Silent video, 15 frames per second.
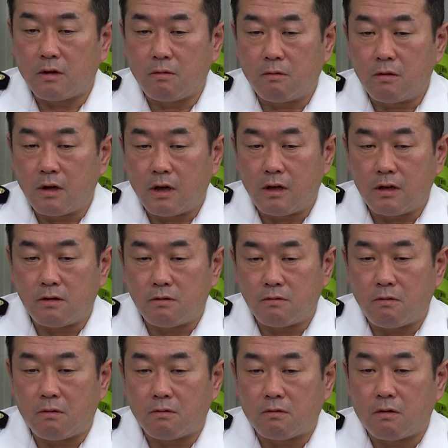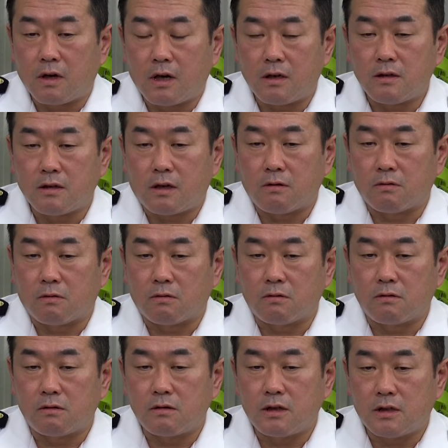Yamamoto, but basically
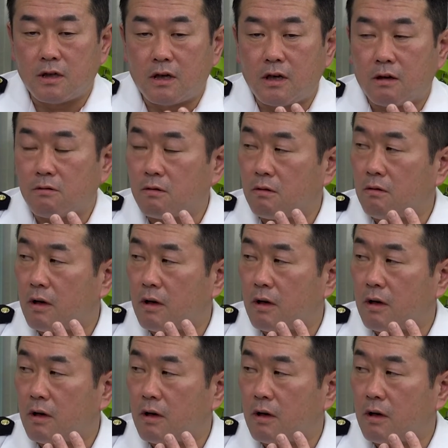China's